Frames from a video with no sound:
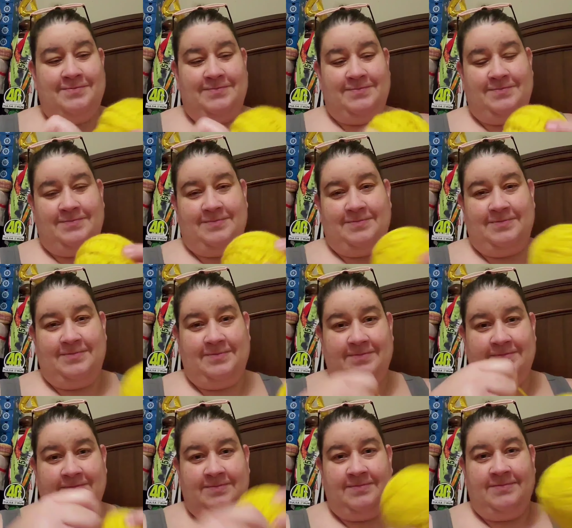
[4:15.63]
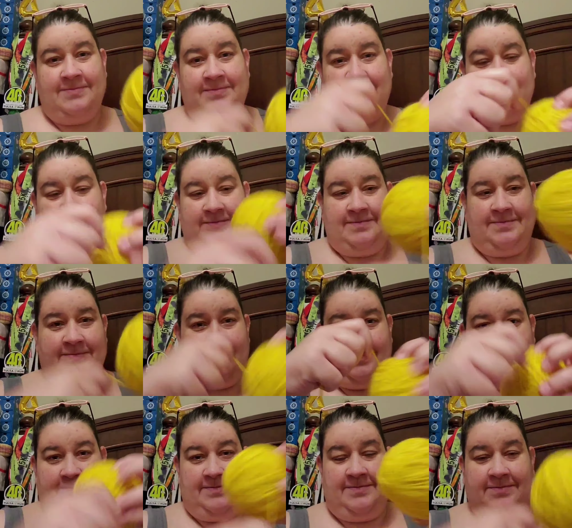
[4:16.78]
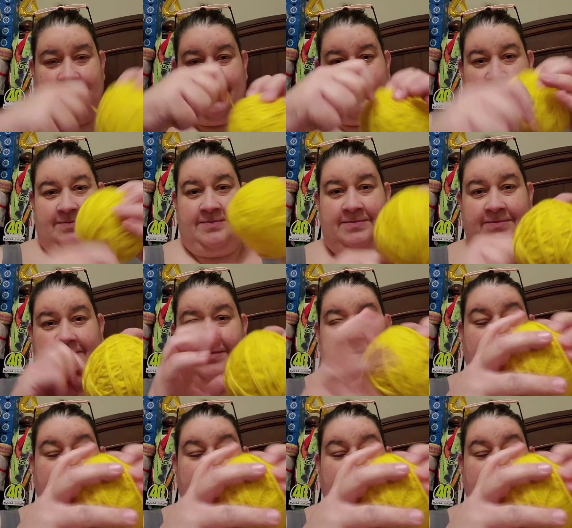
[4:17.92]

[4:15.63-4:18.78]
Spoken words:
[no speech]